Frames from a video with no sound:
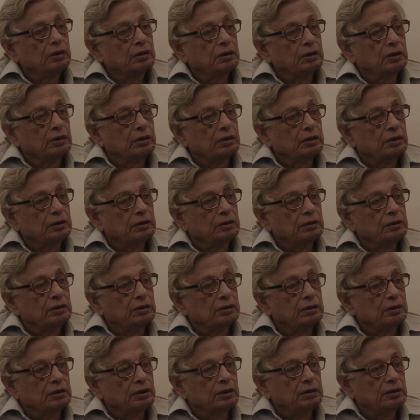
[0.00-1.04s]

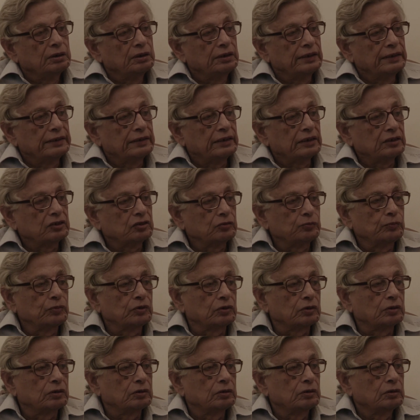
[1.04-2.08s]
NDA
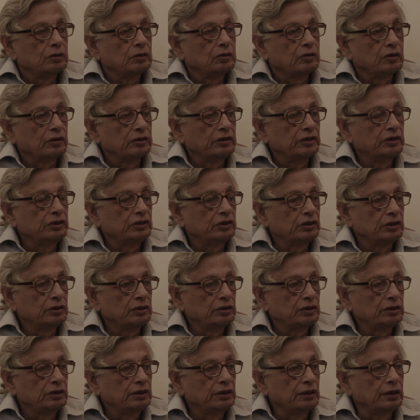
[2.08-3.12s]
textbook on
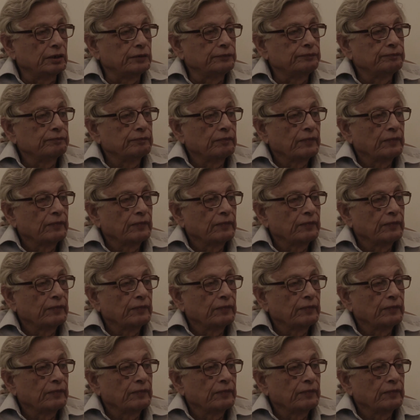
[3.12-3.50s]
ancient India,